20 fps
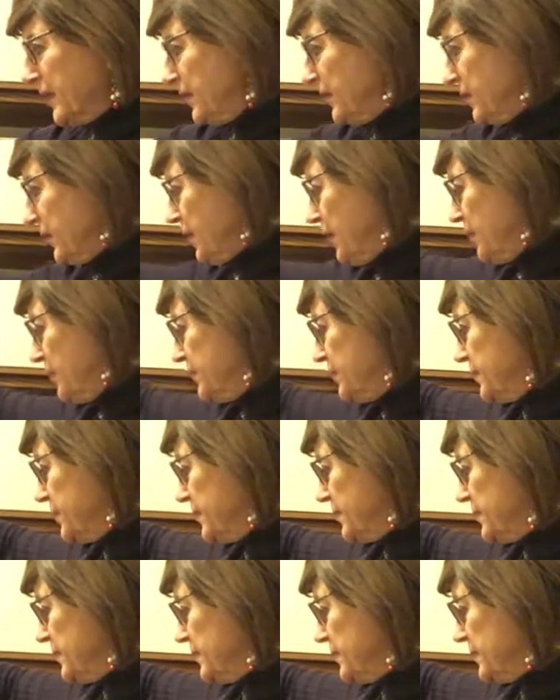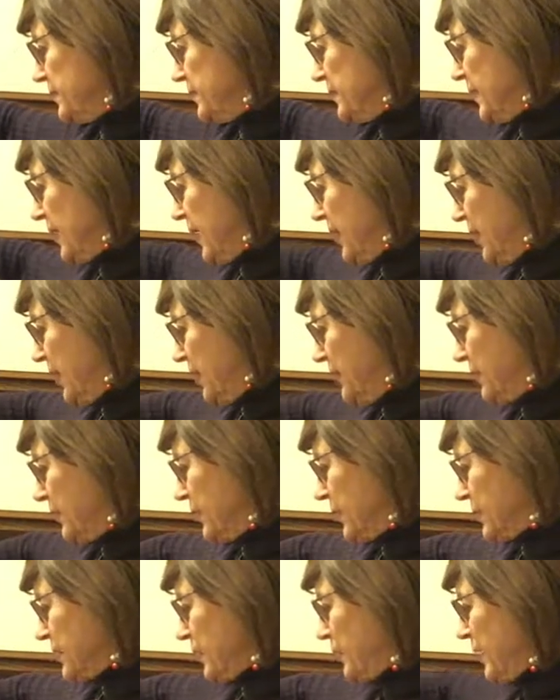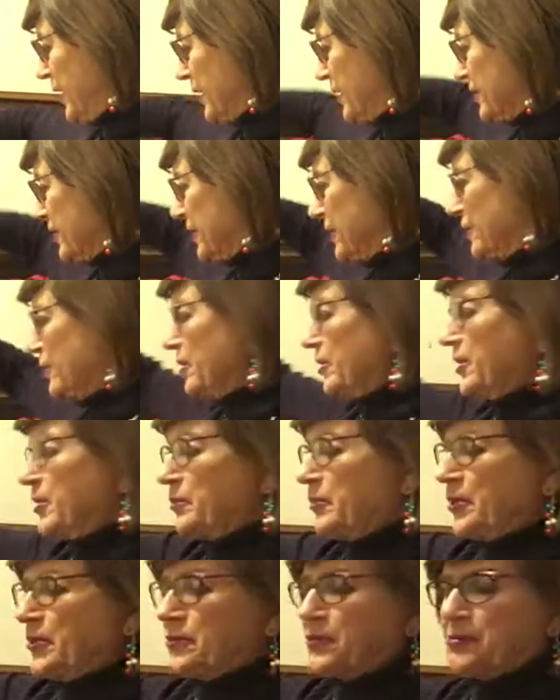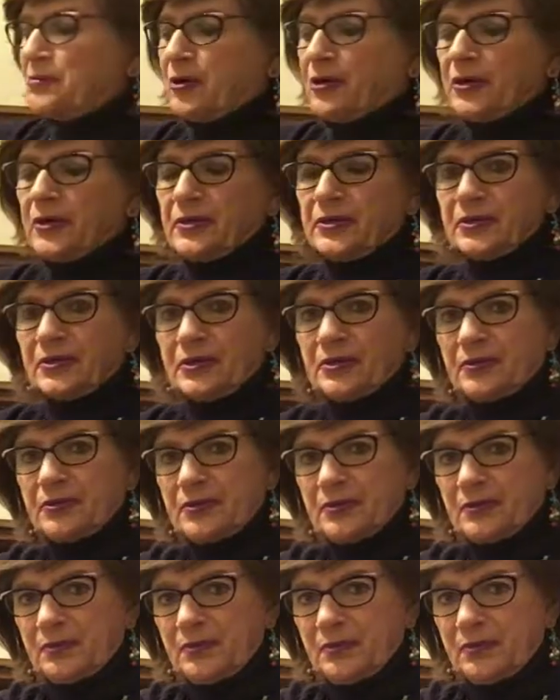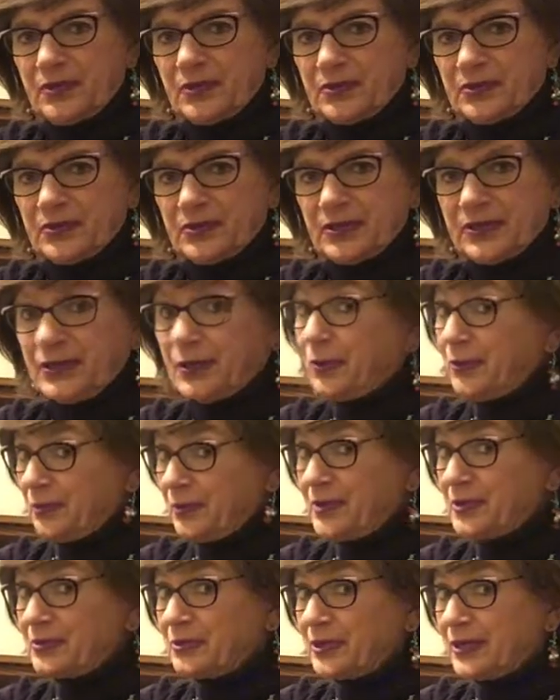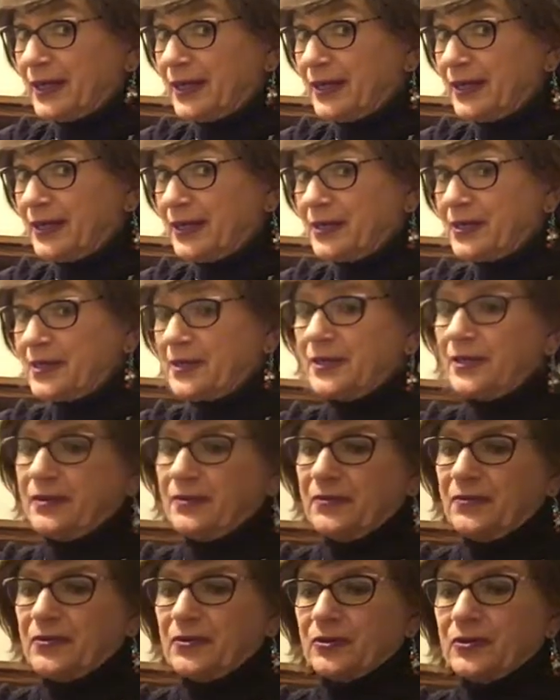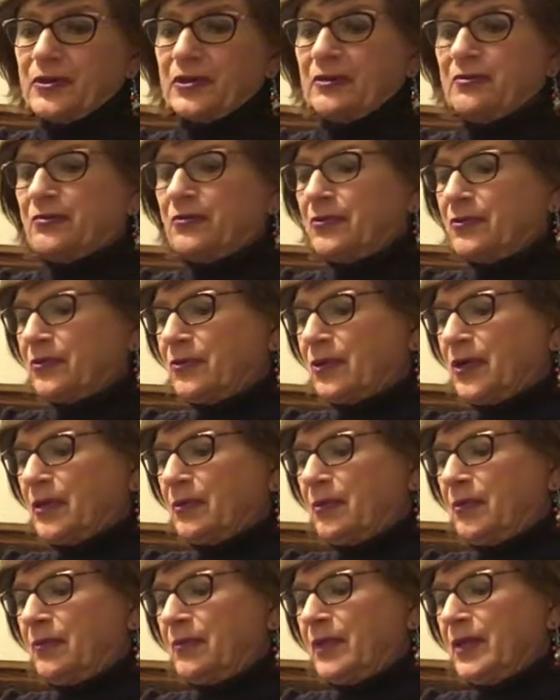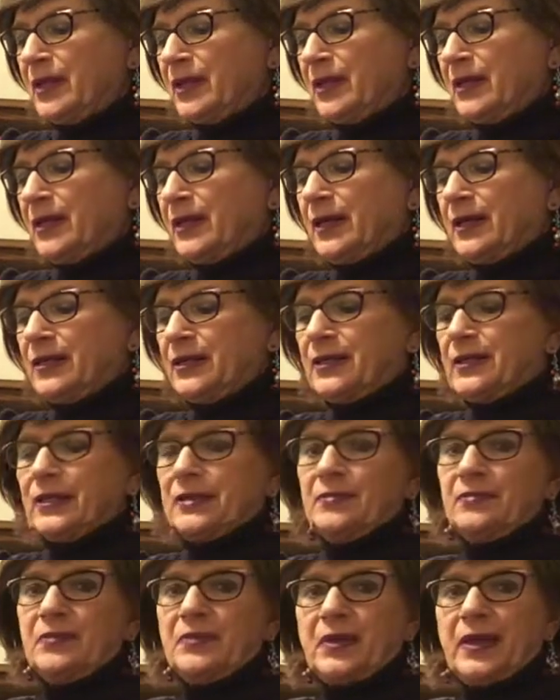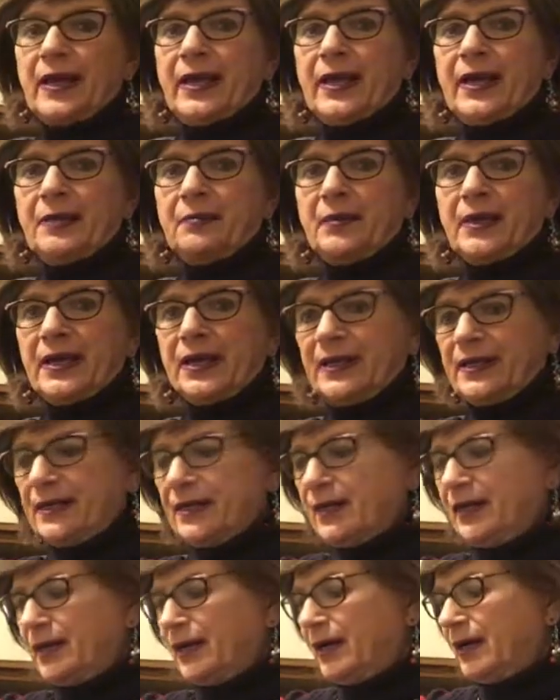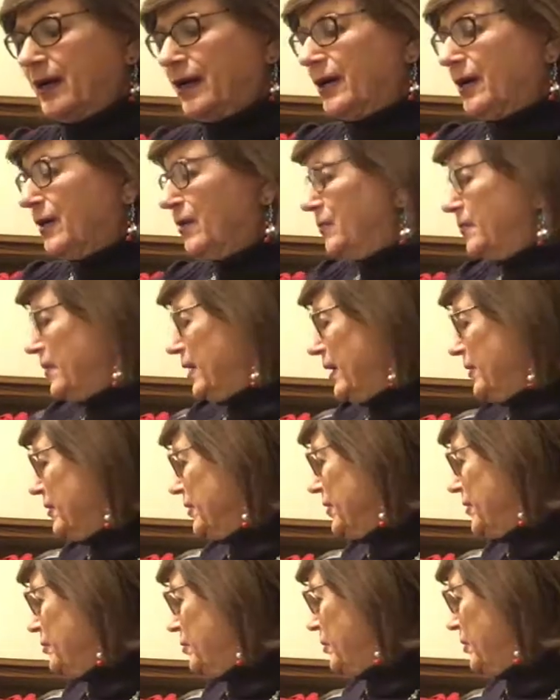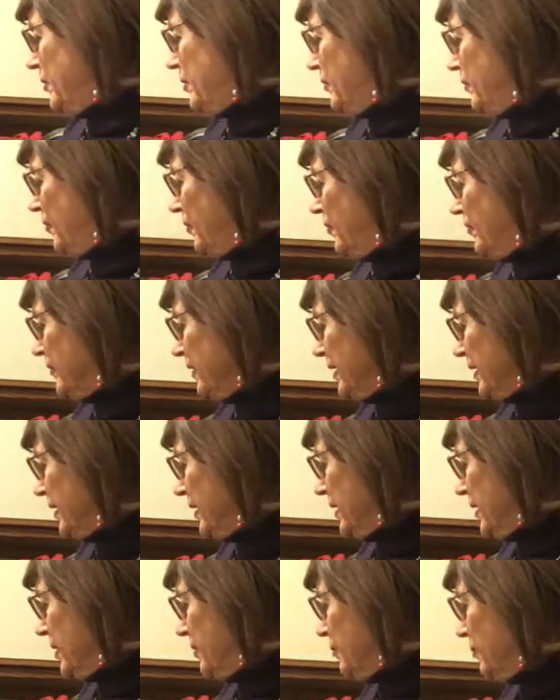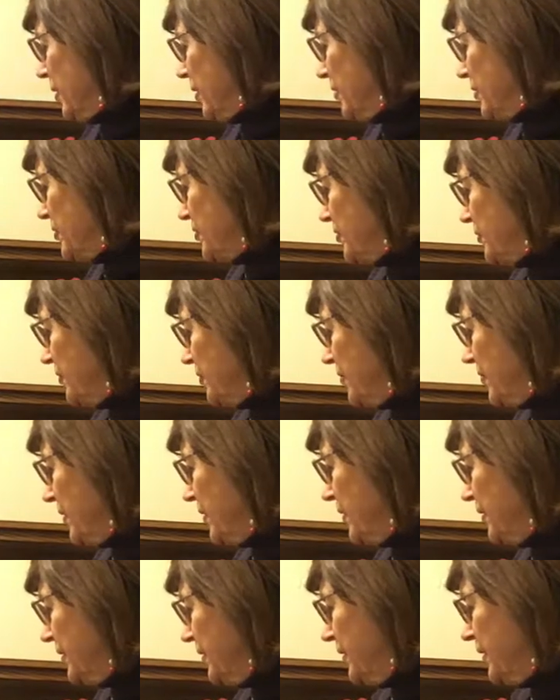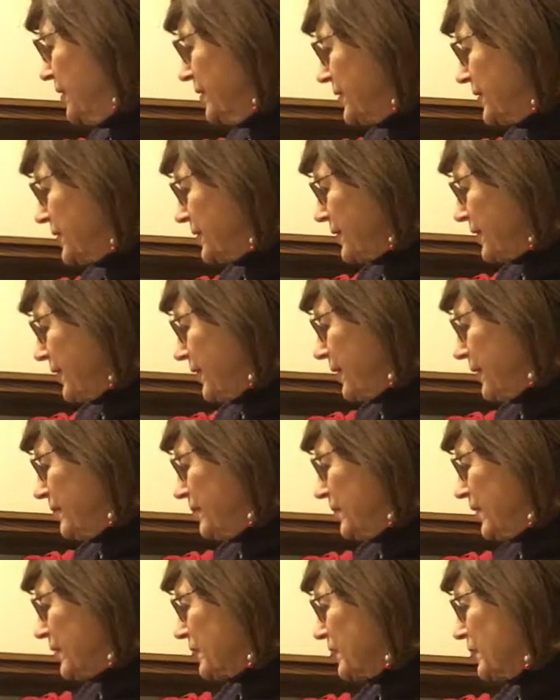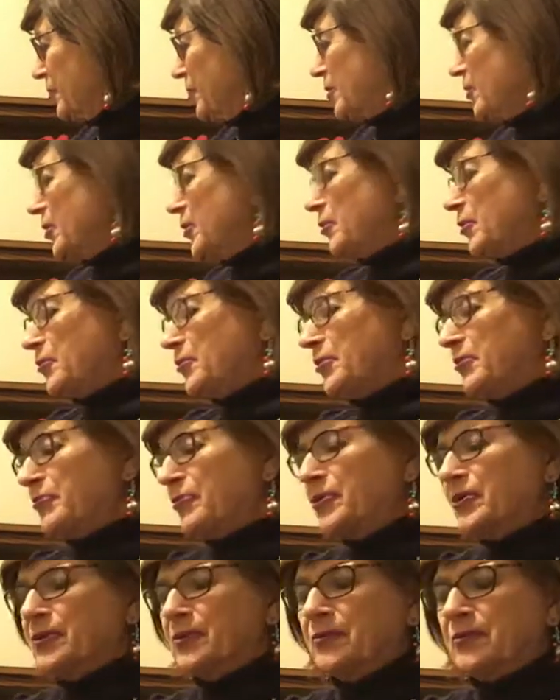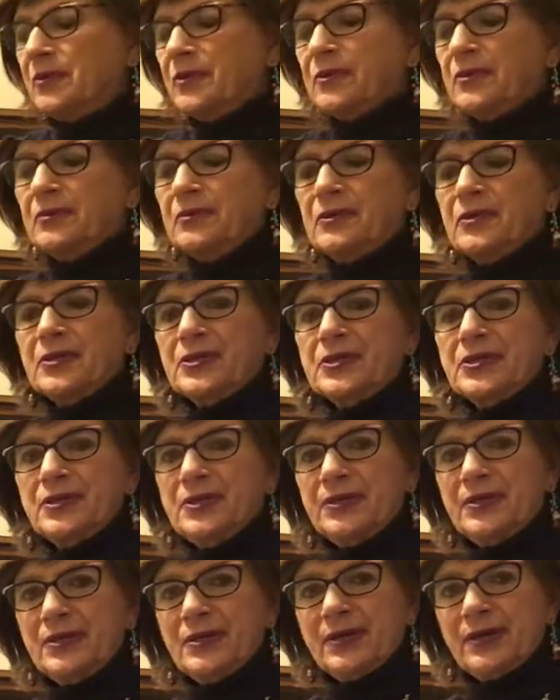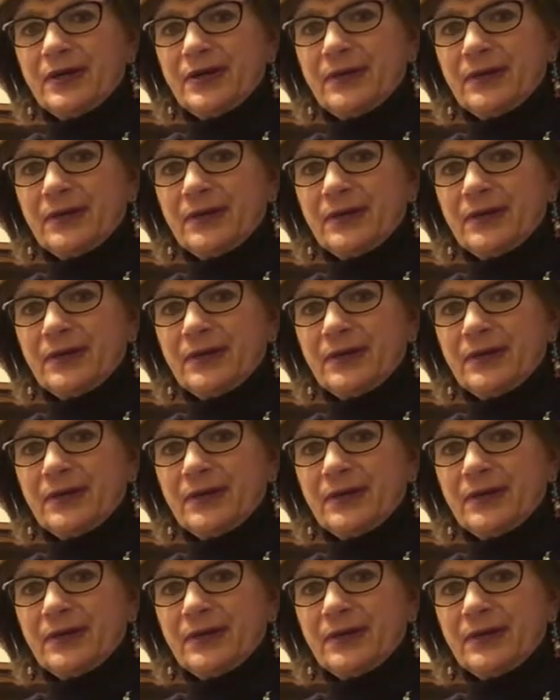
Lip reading: So let's go back and take a look at the Maker's Mark, just so you be sure you don't miss what that is if you're looking for the label. And again, handmade. I think it's pretty cool. Berkshire, it's a simple label, but a very good one. You can see,